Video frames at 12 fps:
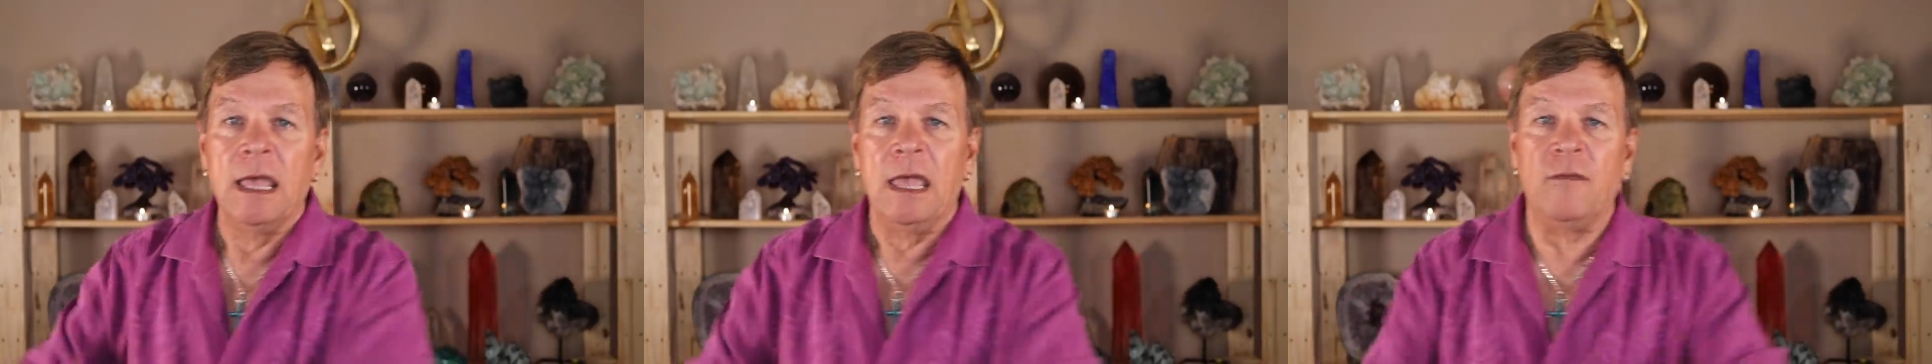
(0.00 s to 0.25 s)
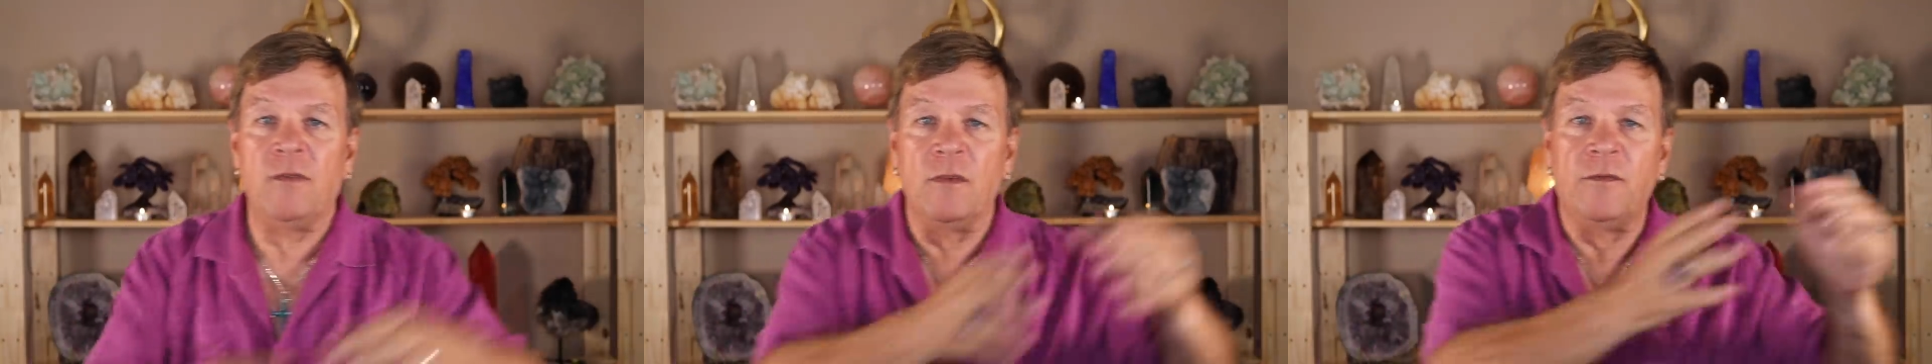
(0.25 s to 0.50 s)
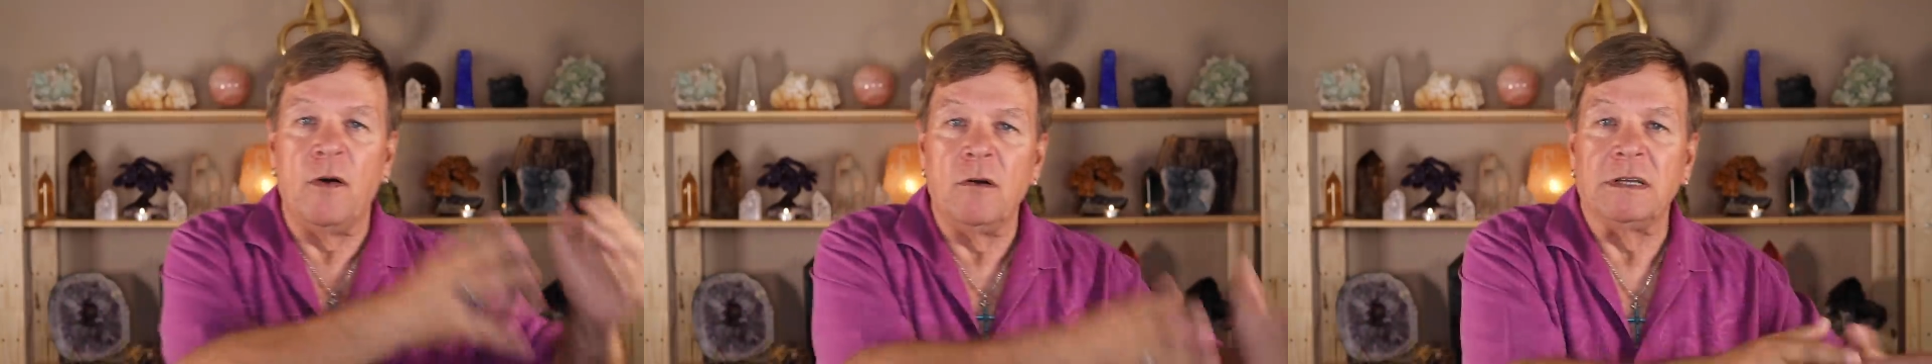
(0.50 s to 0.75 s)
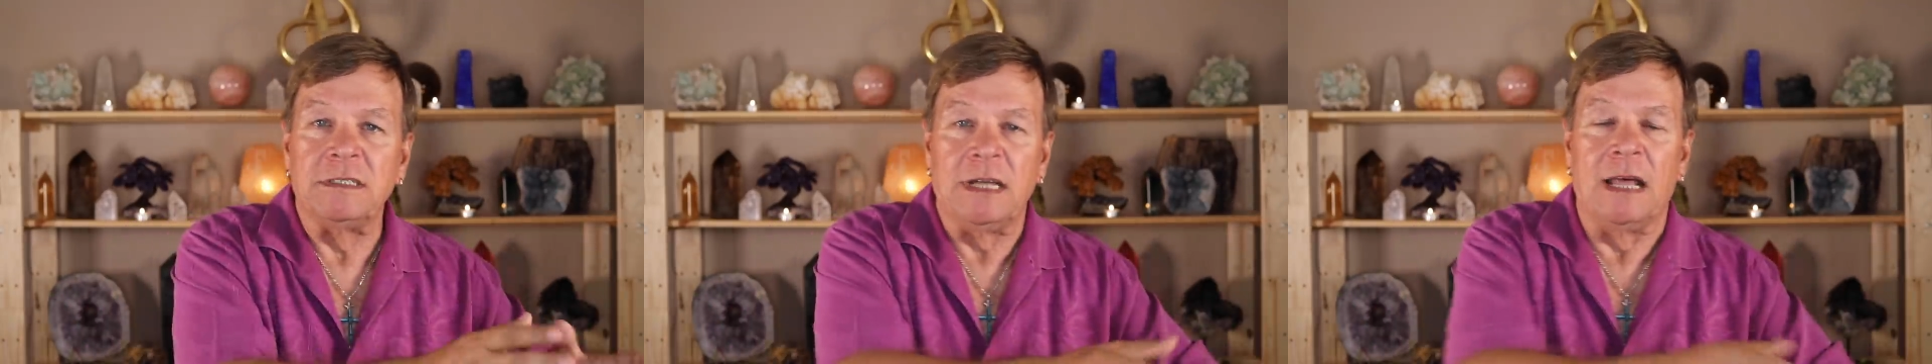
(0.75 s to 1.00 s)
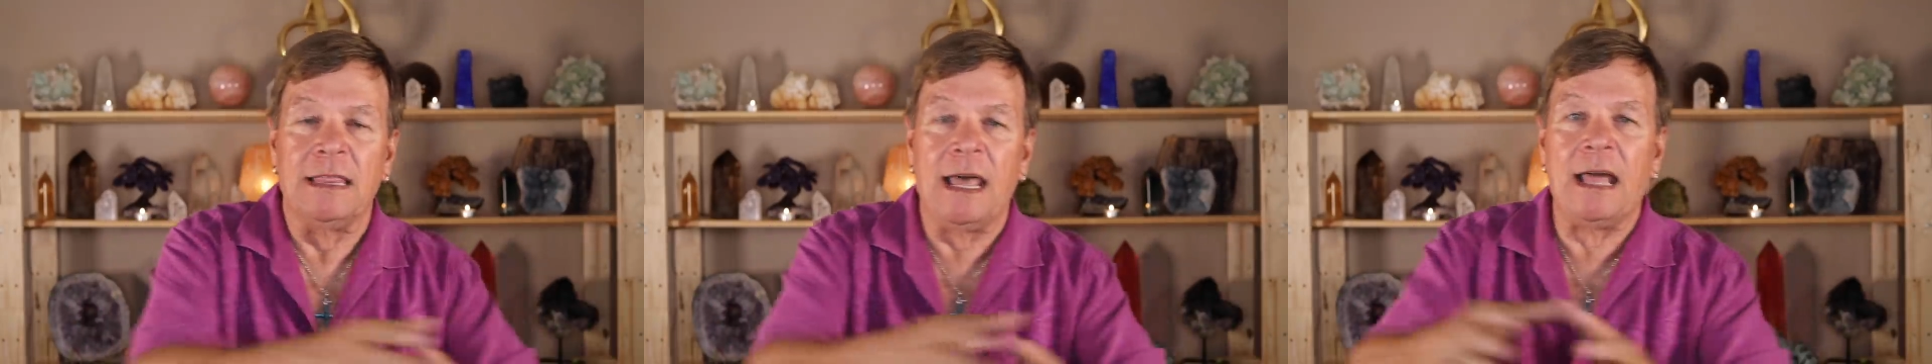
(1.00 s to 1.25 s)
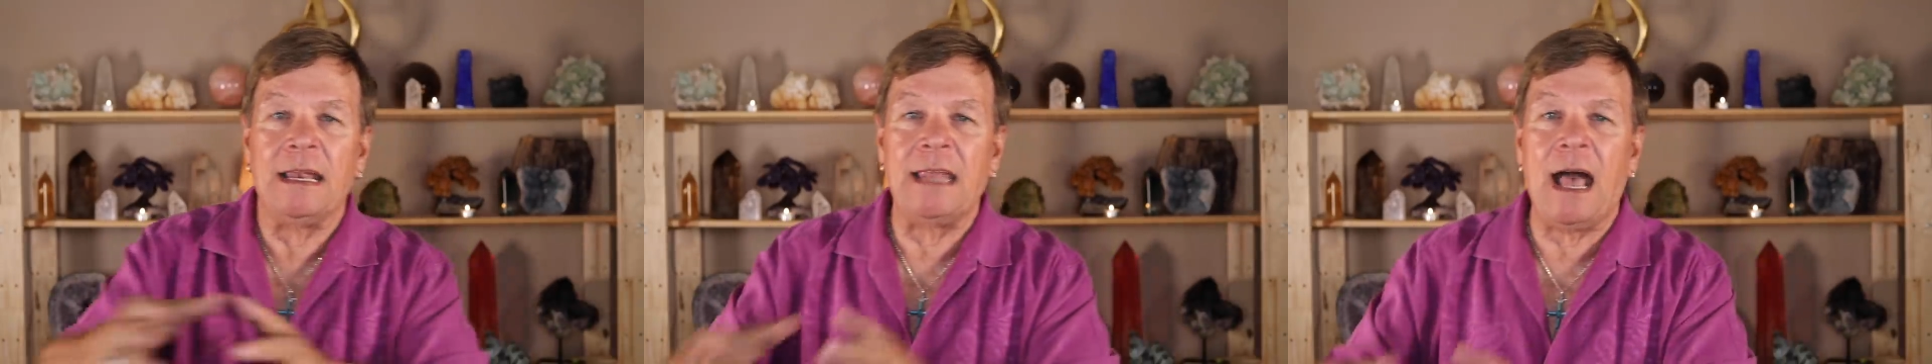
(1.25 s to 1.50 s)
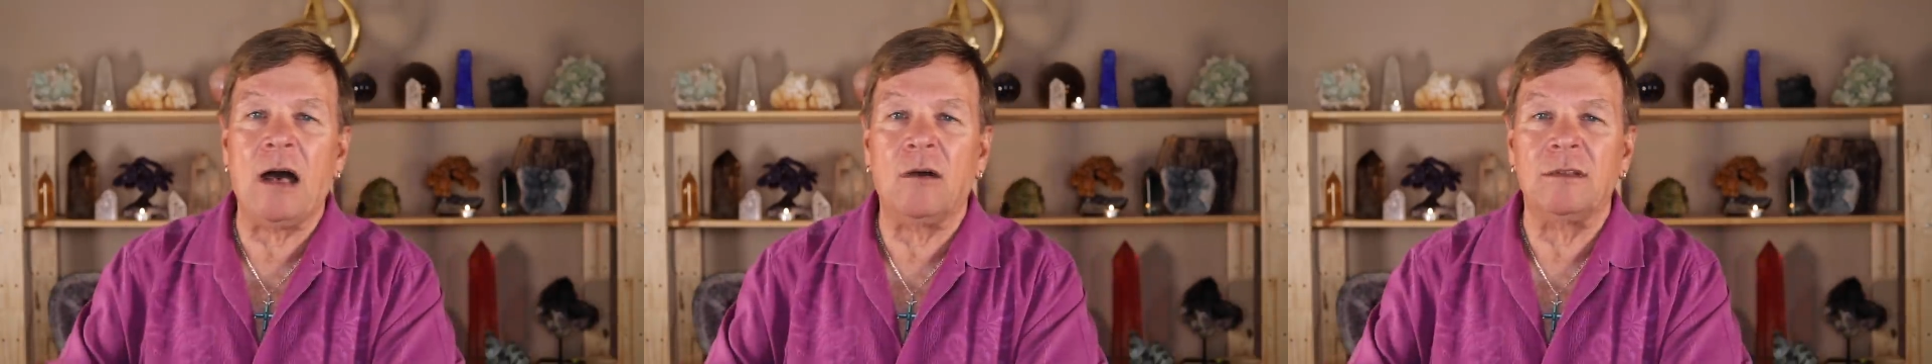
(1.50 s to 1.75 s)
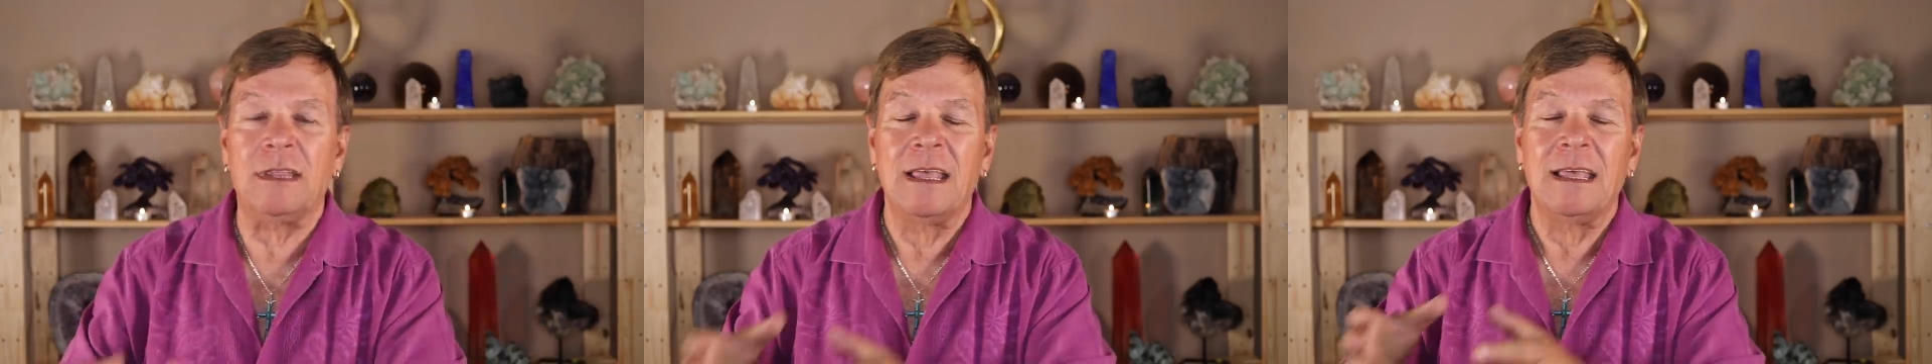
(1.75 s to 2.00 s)
if you focus on that
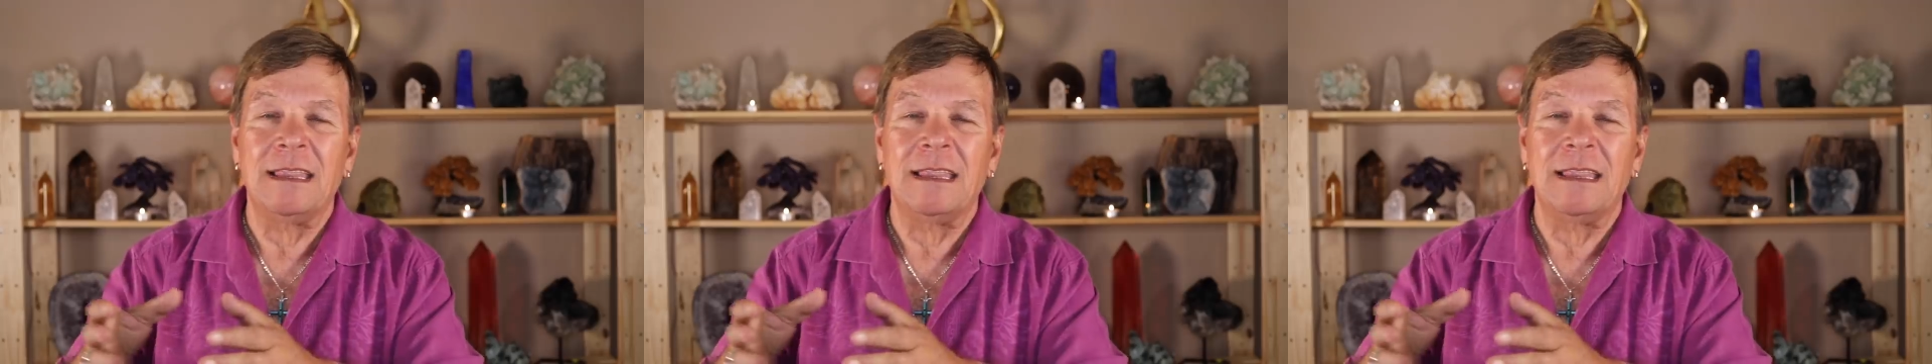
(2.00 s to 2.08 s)
doubt,